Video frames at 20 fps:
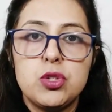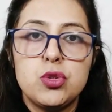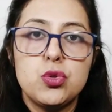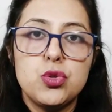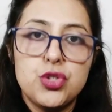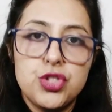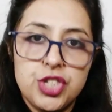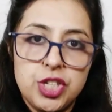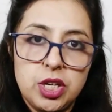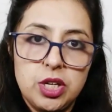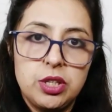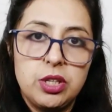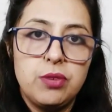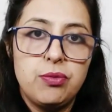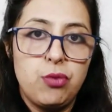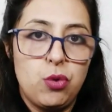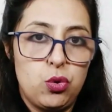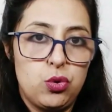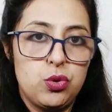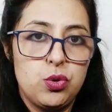to share the
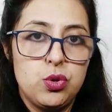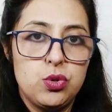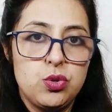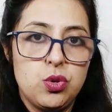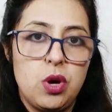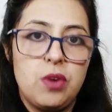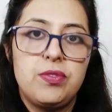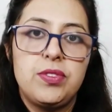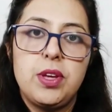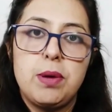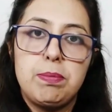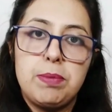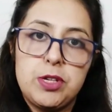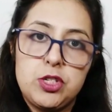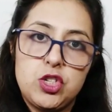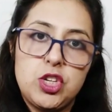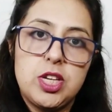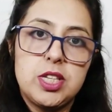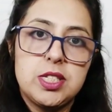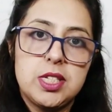photos of their
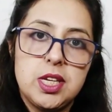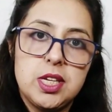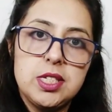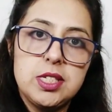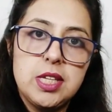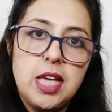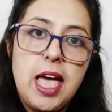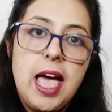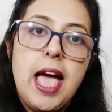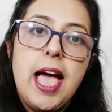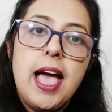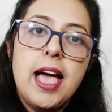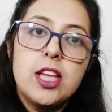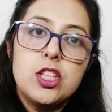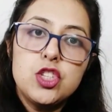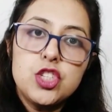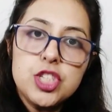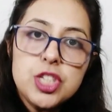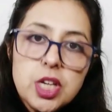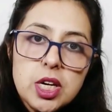purchases
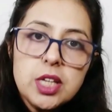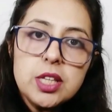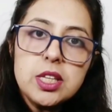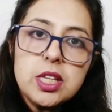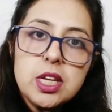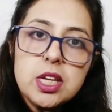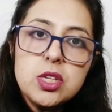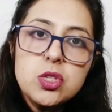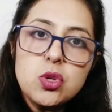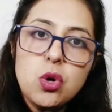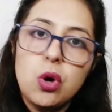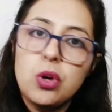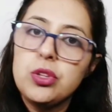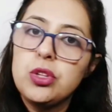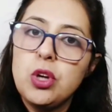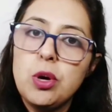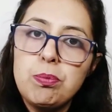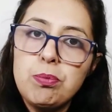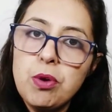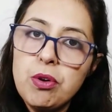and share these on
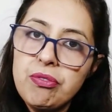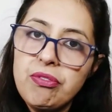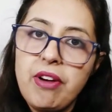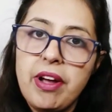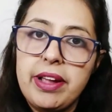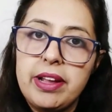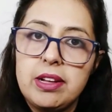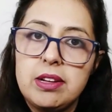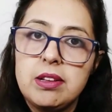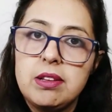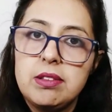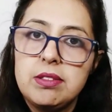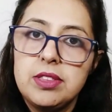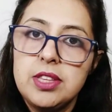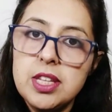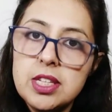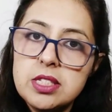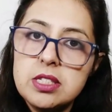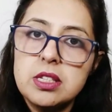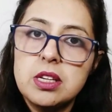your profile.
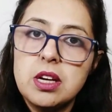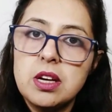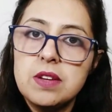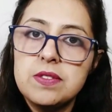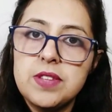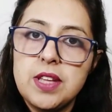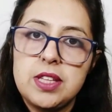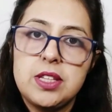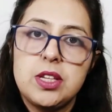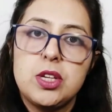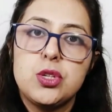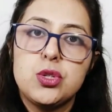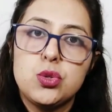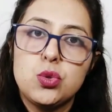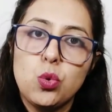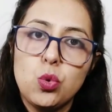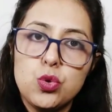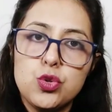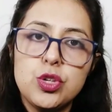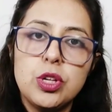This serves as a
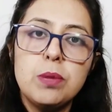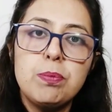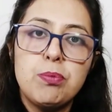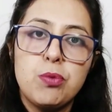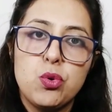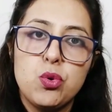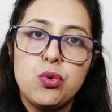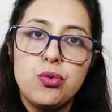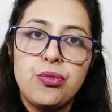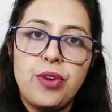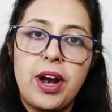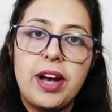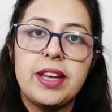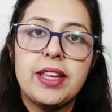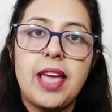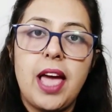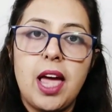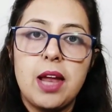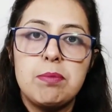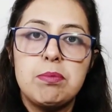social proof and
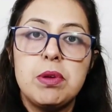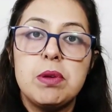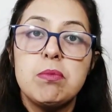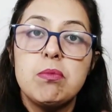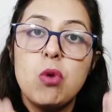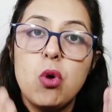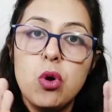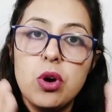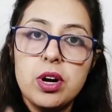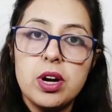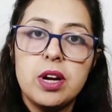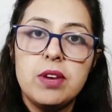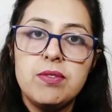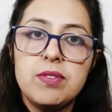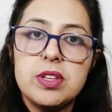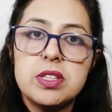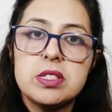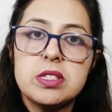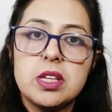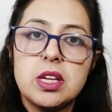can be more
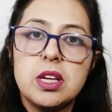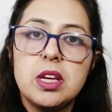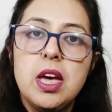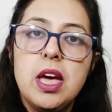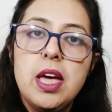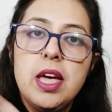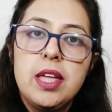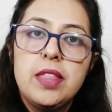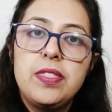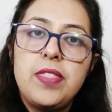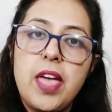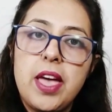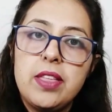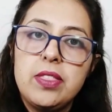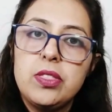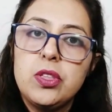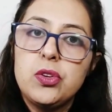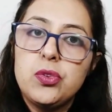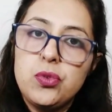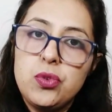convincing
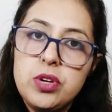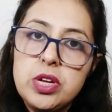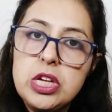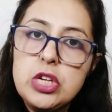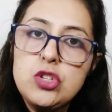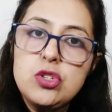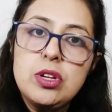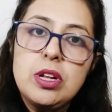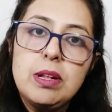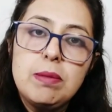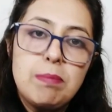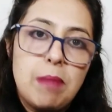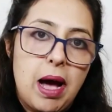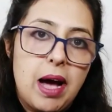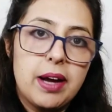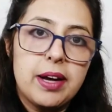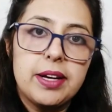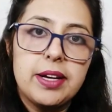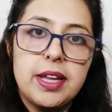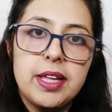than the traditional
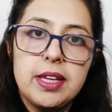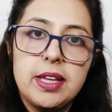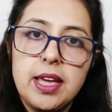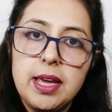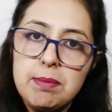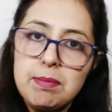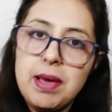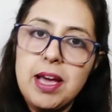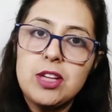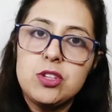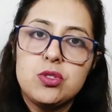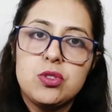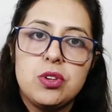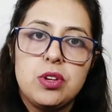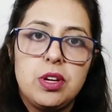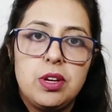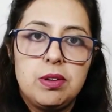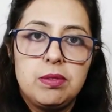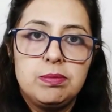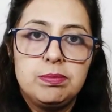marketing
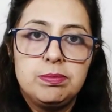imagery.